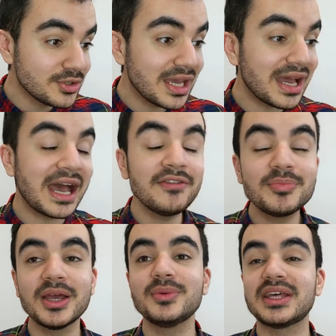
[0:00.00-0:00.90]
So yeah, have a
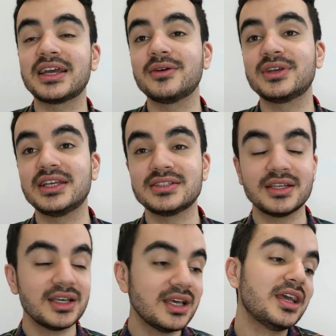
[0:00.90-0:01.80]
play with that
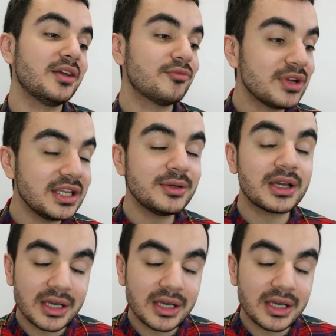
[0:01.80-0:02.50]
calculator. It really